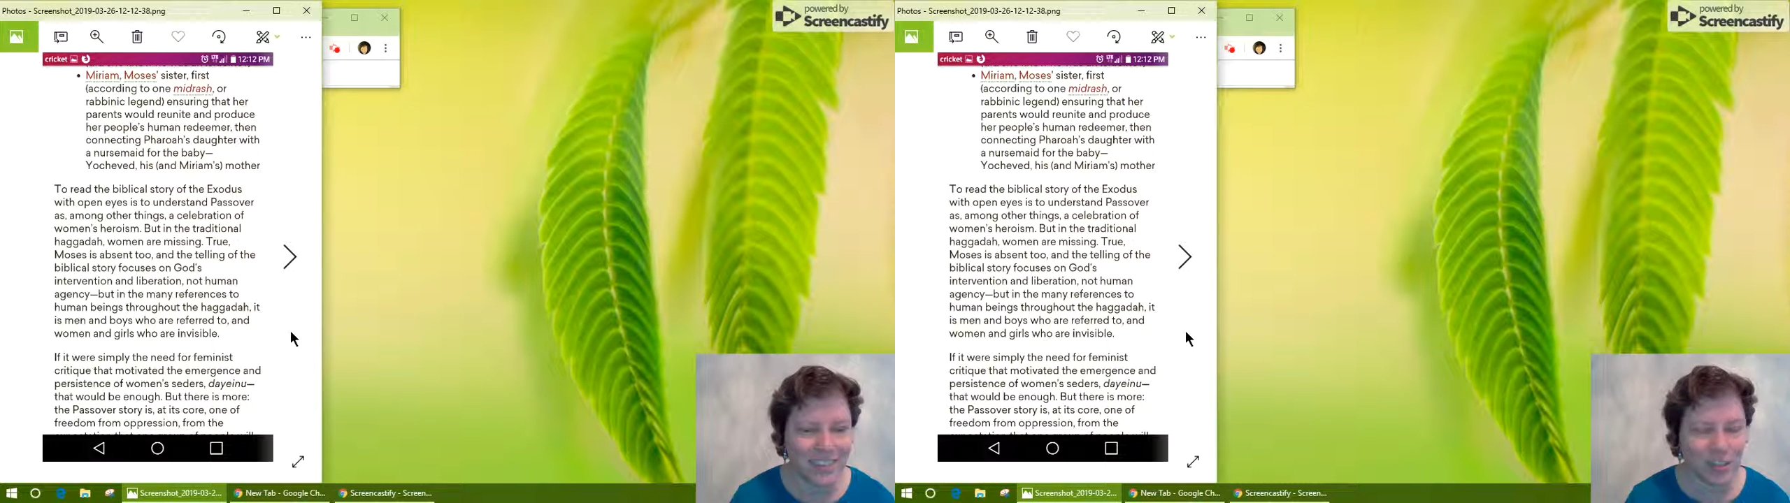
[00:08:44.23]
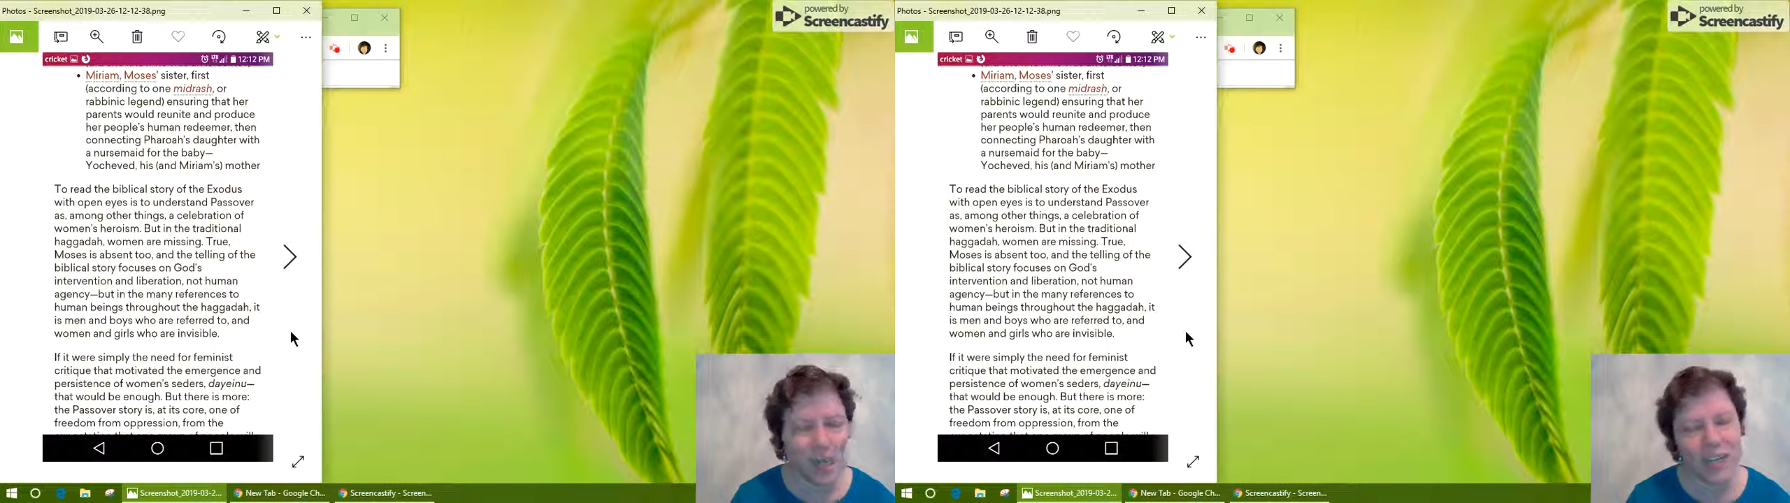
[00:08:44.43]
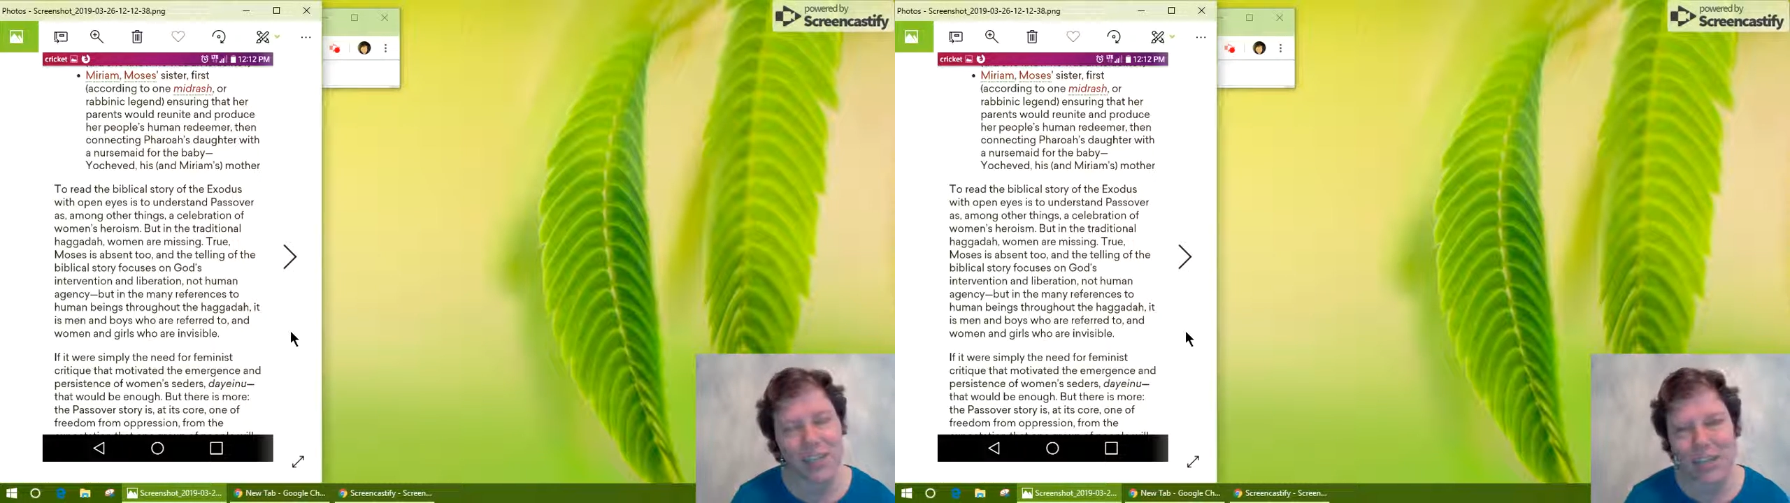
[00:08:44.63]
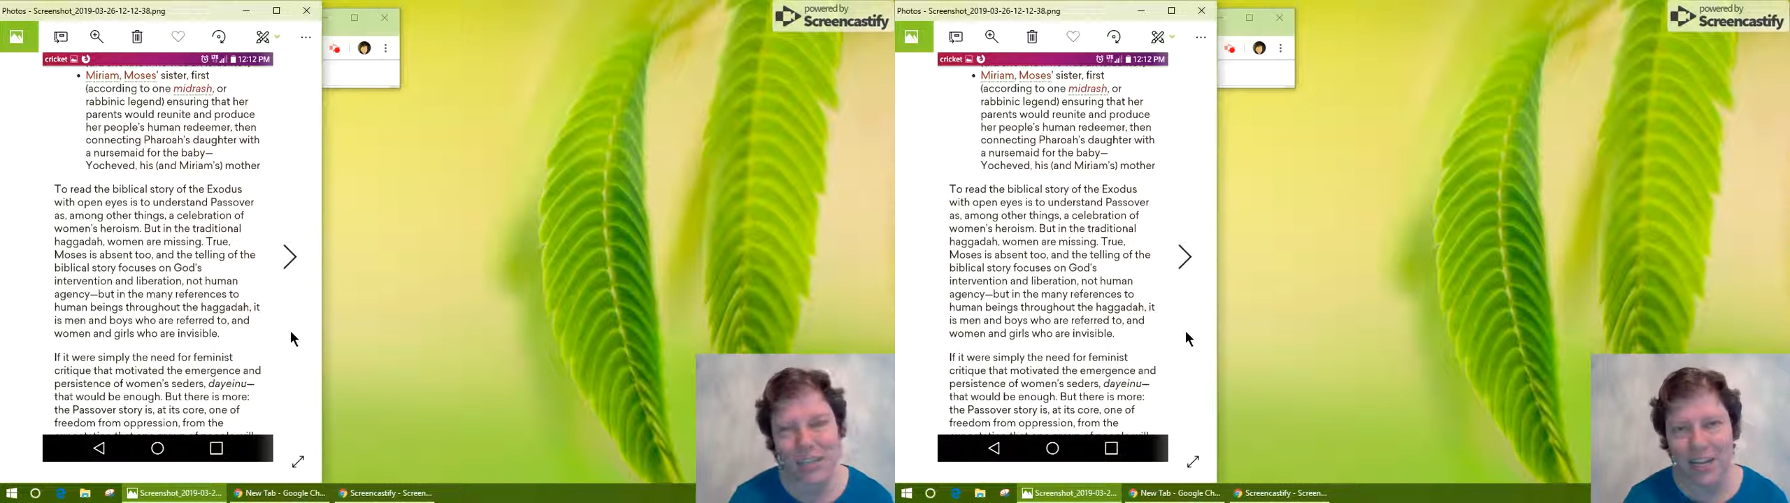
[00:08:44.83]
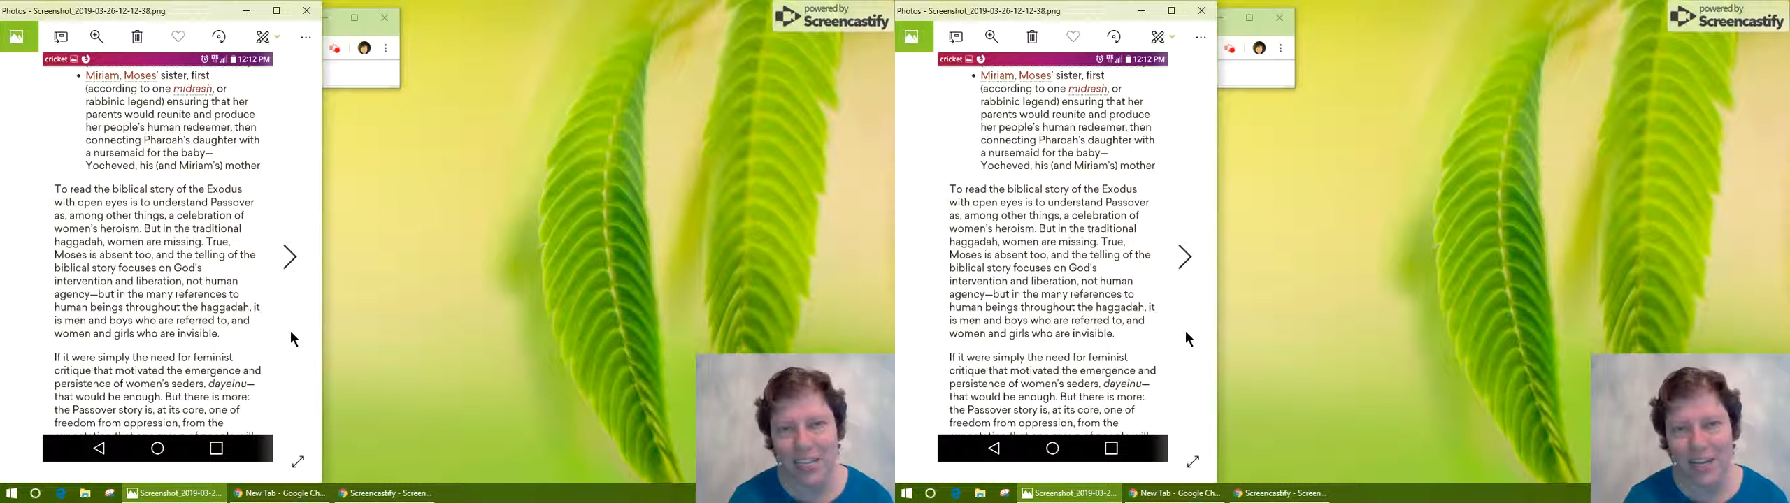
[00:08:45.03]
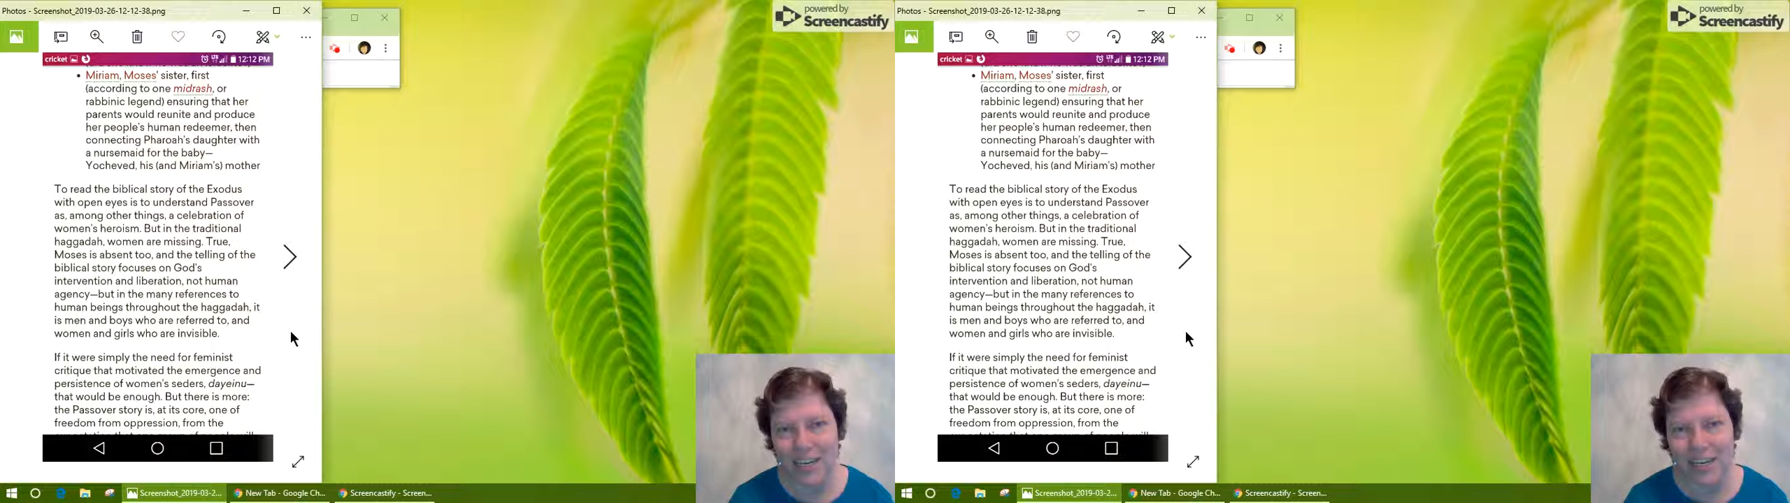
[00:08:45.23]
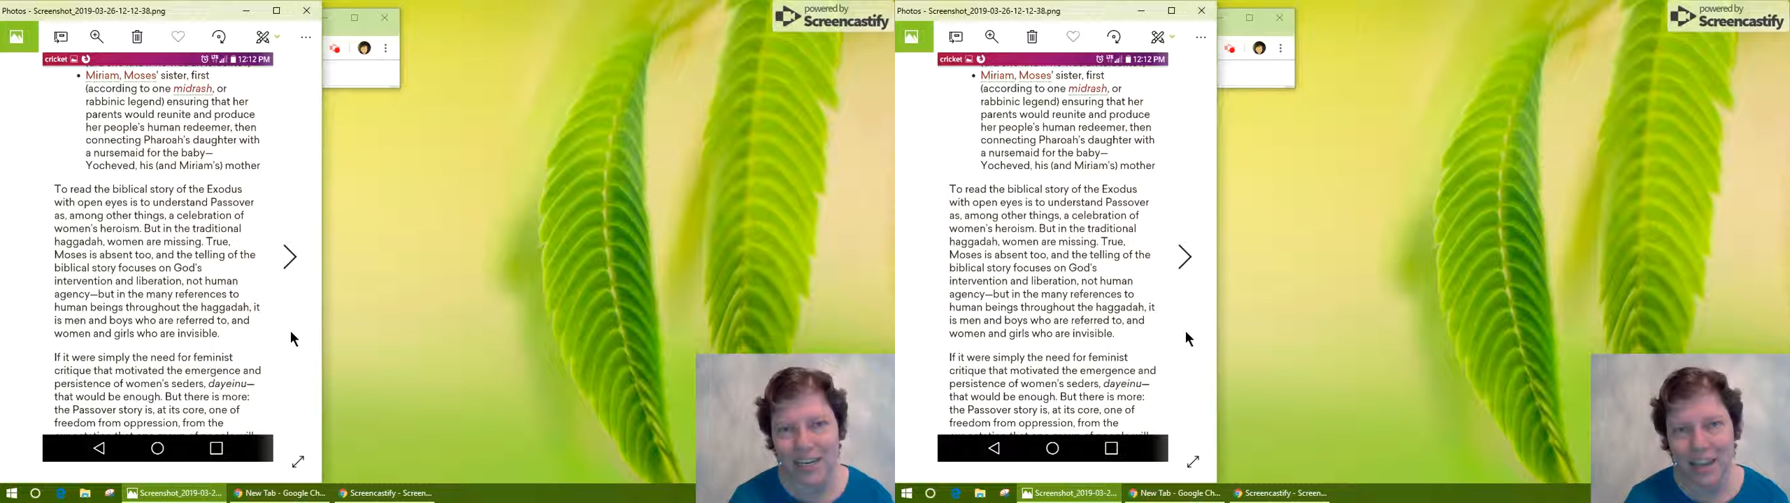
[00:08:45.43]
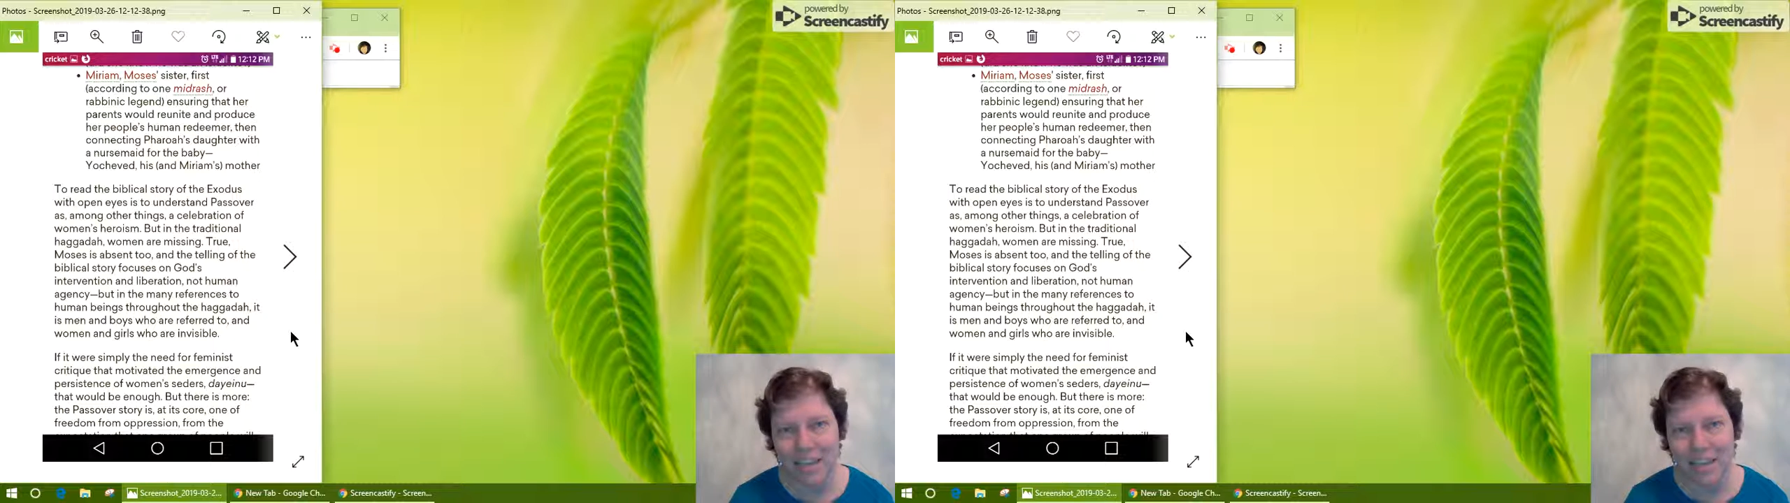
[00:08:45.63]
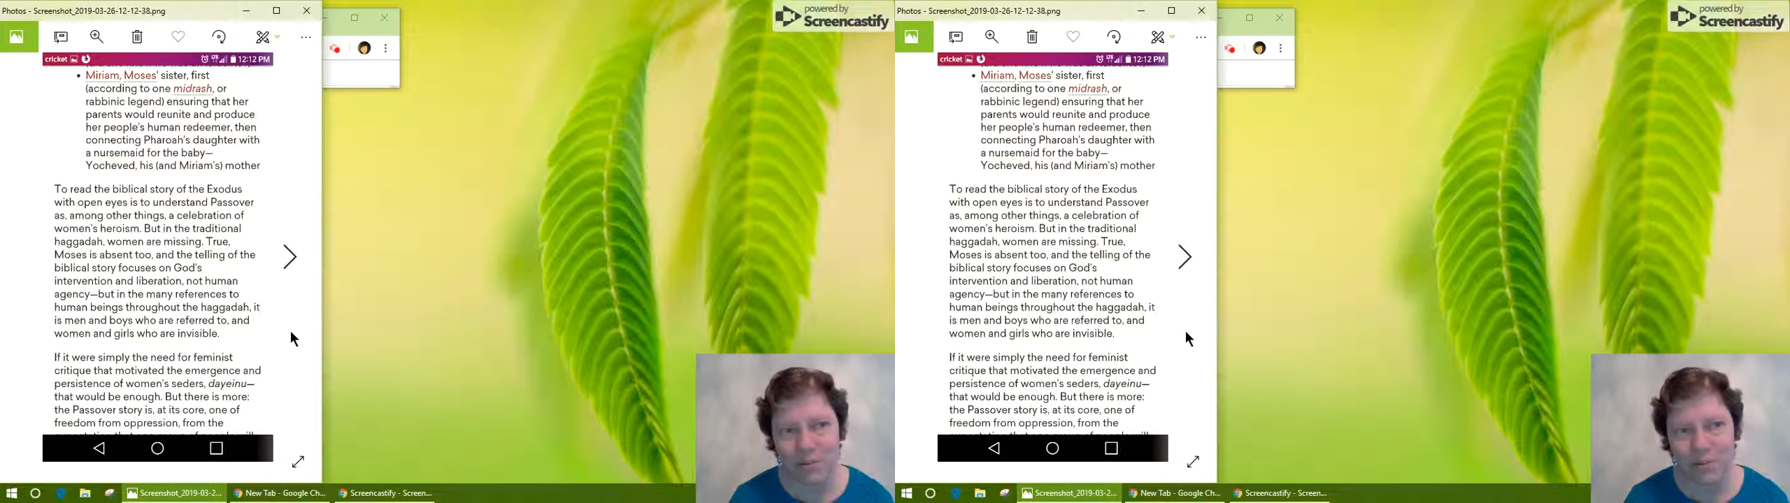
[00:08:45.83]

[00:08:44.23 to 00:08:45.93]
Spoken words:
The men can dance like King David,